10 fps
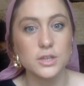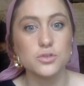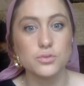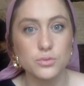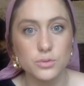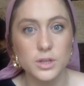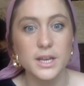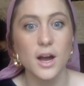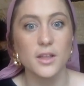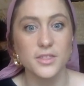
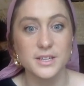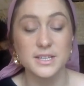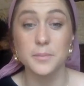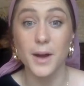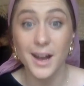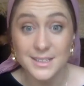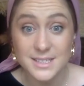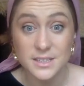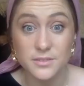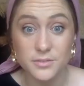truly authentic
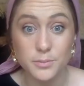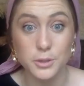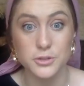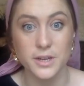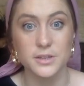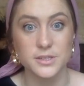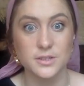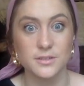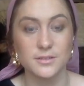positive portrayals